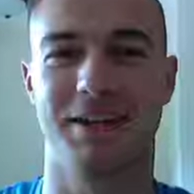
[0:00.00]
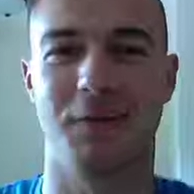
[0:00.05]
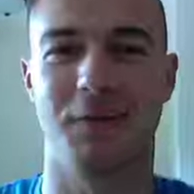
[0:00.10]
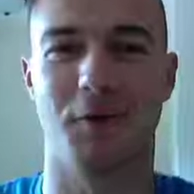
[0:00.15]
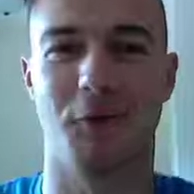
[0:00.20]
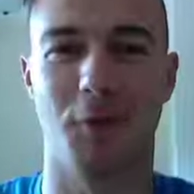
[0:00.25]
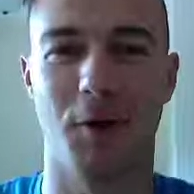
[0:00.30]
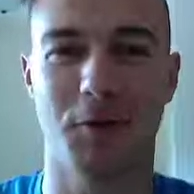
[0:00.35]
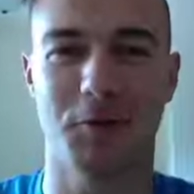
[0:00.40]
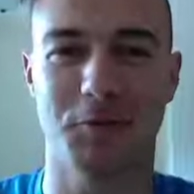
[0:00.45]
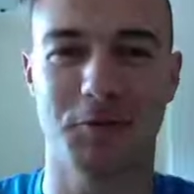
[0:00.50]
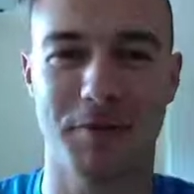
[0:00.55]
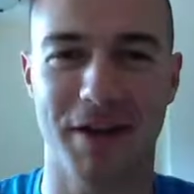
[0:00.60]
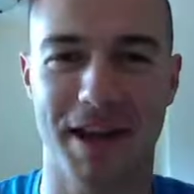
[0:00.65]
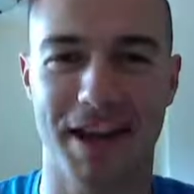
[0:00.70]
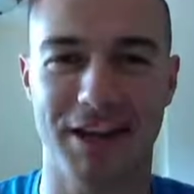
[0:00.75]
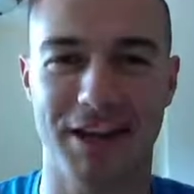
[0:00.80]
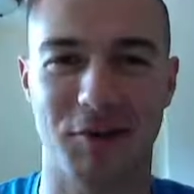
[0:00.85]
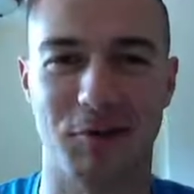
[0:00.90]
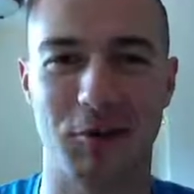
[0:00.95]
Welcome
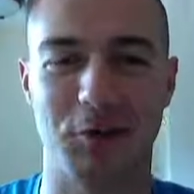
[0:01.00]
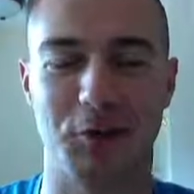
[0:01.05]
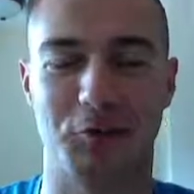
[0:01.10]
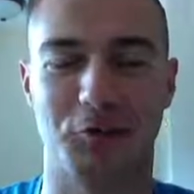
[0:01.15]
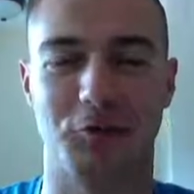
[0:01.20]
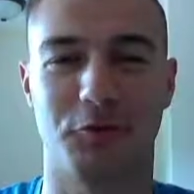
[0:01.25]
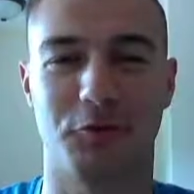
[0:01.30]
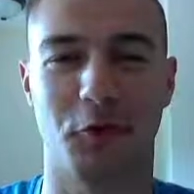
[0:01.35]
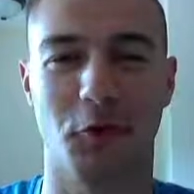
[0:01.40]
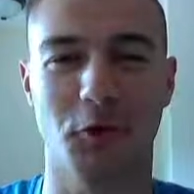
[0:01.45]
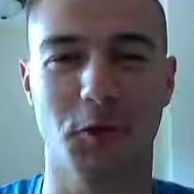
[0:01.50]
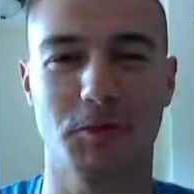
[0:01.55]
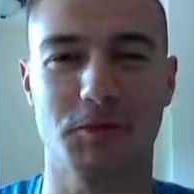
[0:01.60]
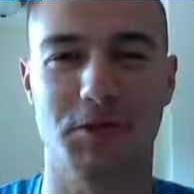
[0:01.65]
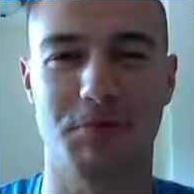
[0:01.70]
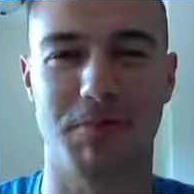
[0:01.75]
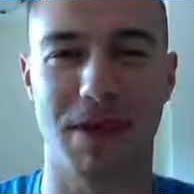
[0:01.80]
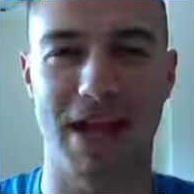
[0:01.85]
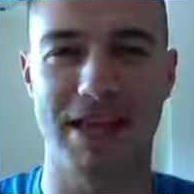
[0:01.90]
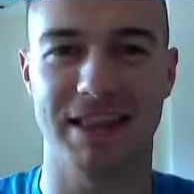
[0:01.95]
back. We're doing for loops
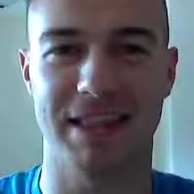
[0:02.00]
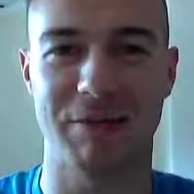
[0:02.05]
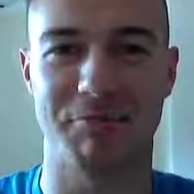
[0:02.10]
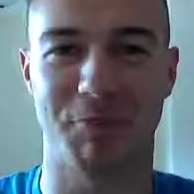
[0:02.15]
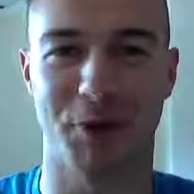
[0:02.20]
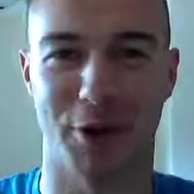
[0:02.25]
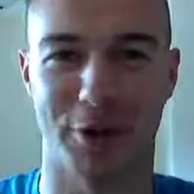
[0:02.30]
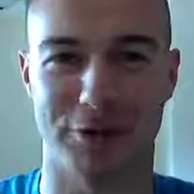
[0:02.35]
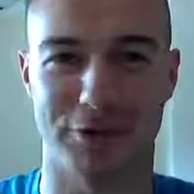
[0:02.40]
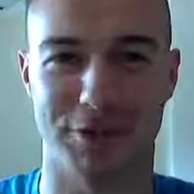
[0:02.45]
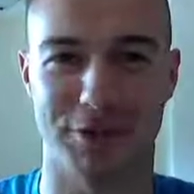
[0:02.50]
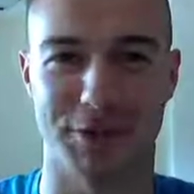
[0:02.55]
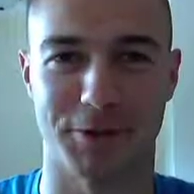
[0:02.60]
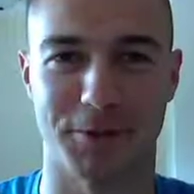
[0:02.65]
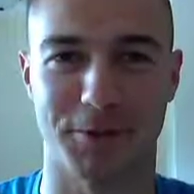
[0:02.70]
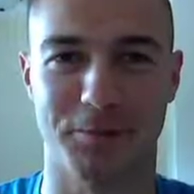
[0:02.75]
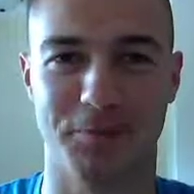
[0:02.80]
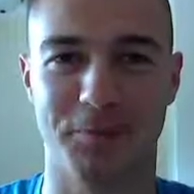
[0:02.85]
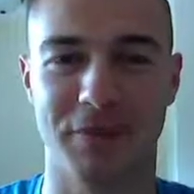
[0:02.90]
in MATLAB part 2.